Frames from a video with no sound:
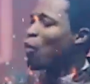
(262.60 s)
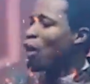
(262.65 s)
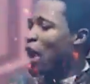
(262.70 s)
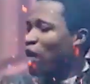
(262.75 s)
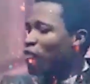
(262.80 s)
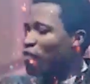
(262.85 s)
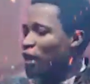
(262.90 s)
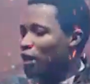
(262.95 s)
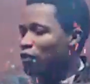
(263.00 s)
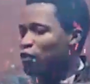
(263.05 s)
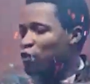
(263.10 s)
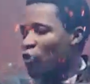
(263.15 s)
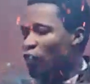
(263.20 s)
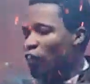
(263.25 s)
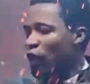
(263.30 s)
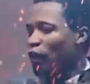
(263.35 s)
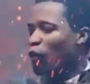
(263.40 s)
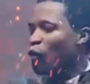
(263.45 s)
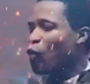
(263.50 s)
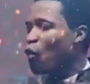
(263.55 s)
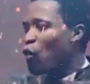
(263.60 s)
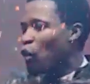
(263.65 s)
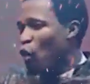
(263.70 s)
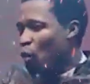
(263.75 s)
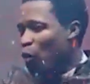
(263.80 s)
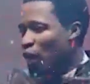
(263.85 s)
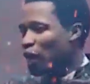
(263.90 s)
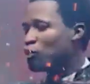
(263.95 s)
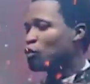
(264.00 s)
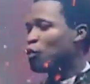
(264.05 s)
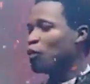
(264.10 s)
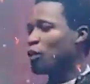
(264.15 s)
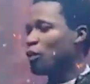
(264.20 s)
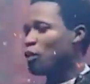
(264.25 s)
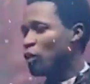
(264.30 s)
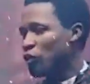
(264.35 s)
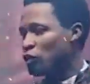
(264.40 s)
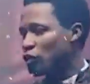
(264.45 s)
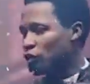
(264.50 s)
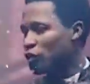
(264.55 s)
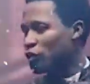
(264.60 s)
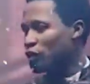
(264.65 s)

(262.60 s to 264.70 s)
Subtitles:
we have leftover, we'll go back to billboard.